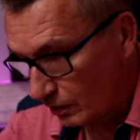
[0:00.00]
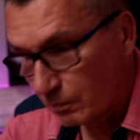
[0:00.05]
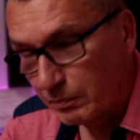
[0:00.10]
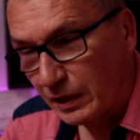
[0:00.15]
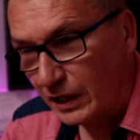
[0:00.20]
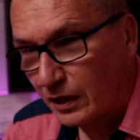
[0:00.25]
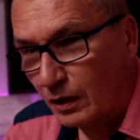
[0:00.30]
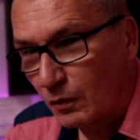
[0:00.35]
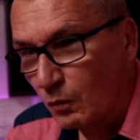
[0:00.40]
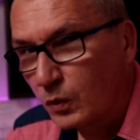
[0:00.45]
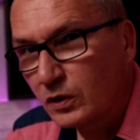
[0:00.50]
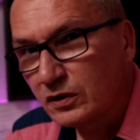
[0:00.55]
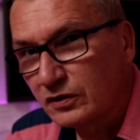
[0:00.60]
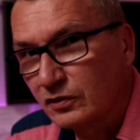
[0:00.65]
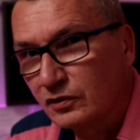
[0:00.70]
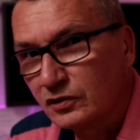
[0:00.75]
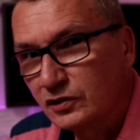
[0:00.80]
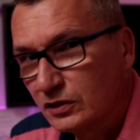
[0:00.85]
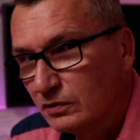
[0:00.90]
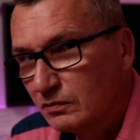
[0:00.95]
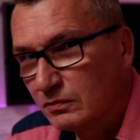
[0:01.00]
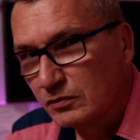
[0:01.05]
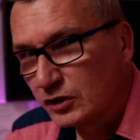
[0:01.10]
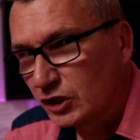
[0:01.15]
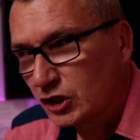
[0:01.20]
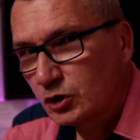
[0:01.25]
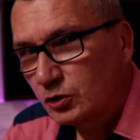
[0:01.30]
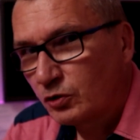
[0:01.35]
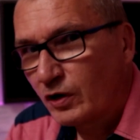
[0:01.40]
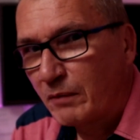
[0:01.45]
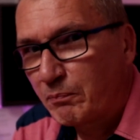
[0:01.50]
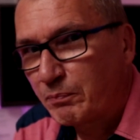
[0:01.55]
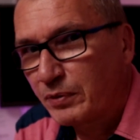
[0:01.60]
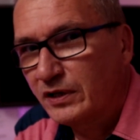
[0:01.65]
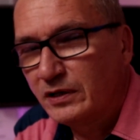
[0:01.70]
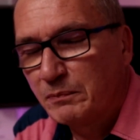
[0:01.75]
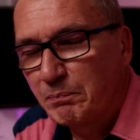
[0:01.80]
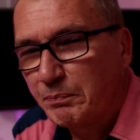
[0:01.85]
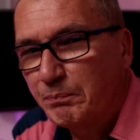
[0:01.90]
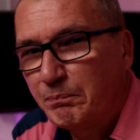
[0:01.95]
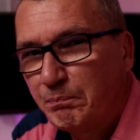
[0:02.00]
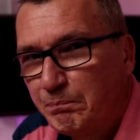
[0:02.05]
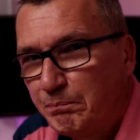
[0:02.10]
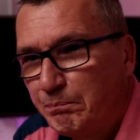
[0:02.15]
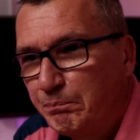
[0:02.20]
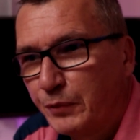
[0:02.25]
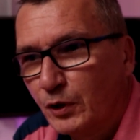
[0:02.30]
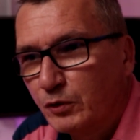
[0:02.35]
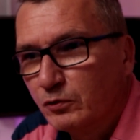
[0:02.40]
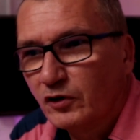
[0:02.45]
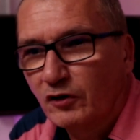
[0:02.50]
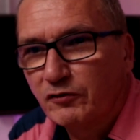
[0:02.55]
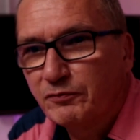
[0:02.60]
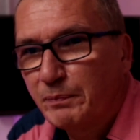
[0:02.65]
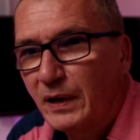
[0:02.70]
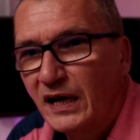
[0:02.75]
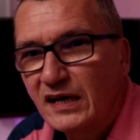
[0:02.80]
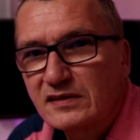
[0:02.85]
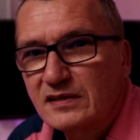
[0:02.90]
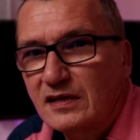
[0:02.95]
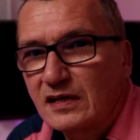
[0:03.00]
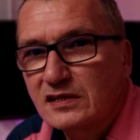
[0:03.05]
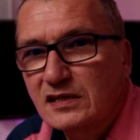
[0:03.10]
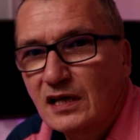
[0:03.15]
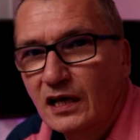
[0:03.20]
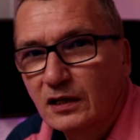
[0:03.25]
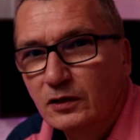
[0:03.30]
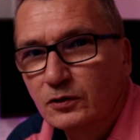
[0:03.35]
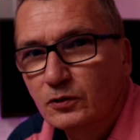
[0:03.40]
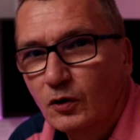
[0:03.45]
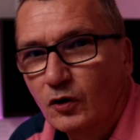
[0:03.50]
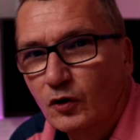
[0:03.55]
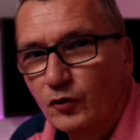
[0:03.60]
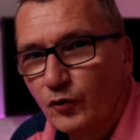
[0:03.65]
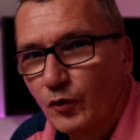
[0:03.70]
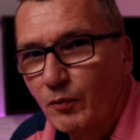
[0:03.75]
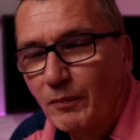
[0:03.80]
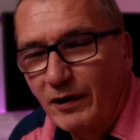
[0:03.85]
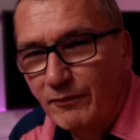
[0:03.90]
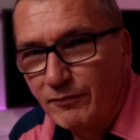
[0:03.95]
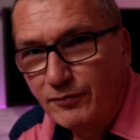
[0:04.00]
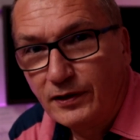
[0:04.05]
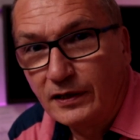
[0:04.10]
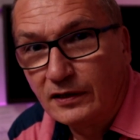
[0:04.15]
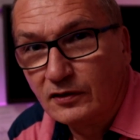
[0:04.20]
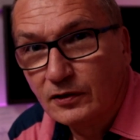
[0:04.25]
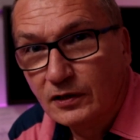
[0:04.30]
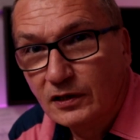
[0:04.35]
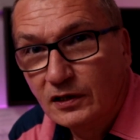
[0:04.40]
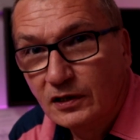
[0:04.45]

But I wouldn't strap a bowl of pasta salad onto my feet